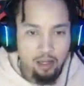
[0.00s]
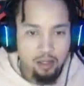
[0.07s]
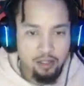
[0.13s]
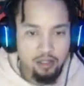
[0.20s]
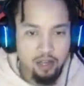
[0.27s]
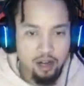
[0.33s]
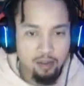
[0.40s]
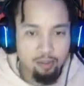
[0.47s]

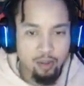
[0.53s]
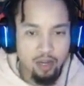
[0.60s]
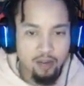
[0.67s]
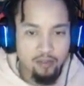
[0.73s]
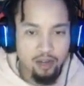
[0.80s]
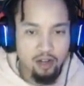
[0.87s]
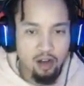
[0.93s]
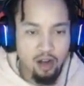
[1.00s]
Sir, pull
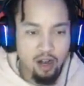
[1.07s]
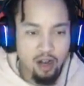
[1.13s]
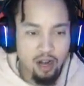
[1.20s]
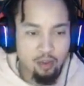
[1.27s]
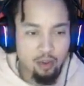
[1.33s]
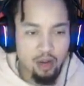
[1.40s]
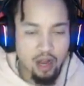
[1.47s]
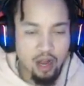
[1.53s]
over the car.
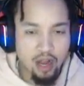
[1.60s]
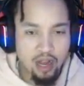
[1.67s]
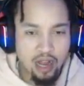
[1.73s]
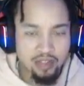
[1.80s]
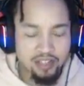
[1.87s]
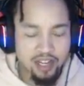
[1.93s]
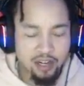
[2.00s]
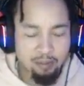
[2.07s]
I'll, uh,
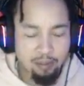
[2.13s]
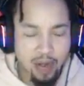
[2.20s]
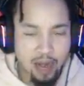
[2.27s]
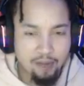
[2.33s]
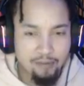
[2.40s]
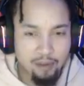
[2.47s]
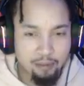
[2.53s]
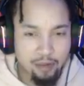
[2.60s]
I'll take a
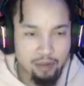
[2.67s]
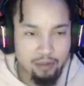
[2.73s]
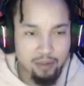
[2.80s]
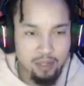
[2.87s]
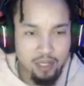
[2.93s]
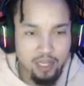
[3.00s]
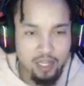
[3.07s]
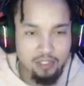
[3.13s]
bribe from you
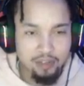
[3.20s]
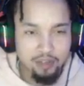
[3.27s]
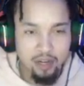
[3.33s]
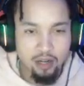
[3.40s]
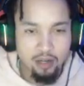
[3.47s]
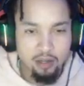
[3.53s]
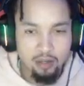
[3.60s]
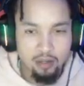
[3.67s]
and let you go.